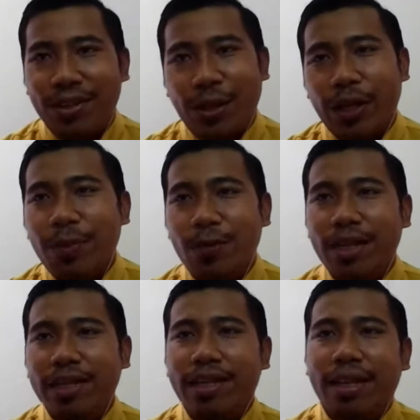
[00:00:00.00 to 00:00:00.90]
You're talking about
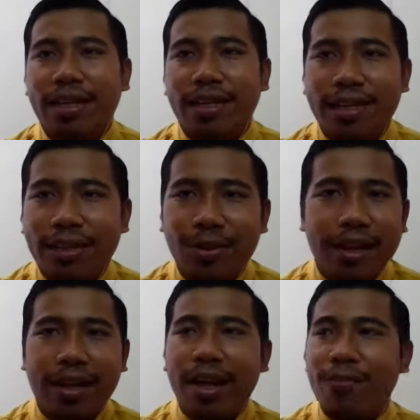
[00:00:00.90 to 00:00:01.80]
Malaysia, right?
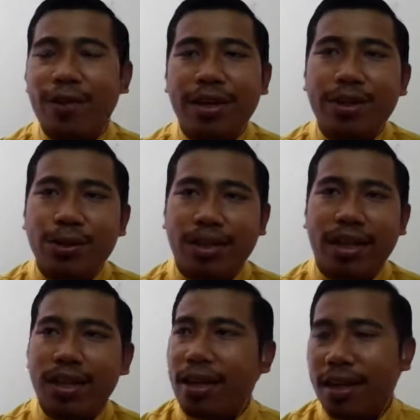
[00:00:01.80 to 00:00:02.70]
You can have very good
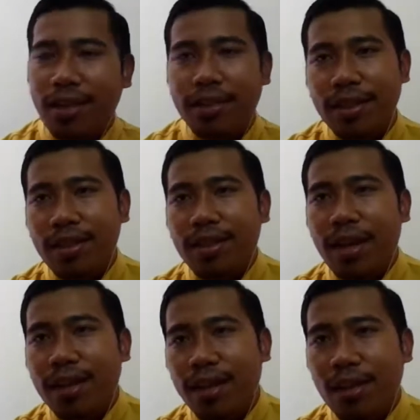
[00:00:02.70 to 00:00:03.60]
sunlight until
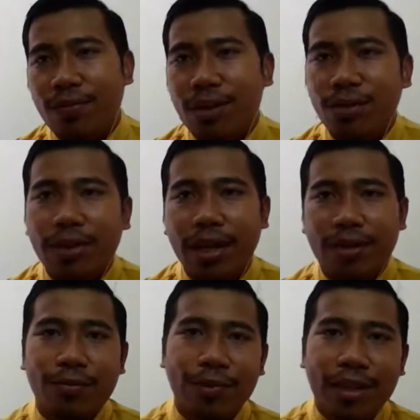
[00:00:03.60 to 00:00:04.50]
10, 11, you
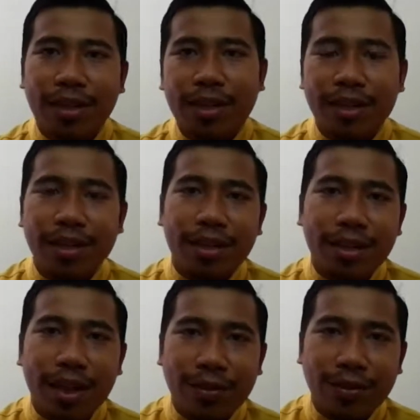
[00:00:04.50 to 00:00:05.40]
get
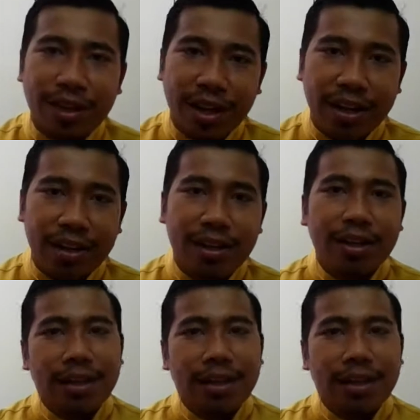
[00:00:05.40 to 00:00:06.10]
very heavy rain,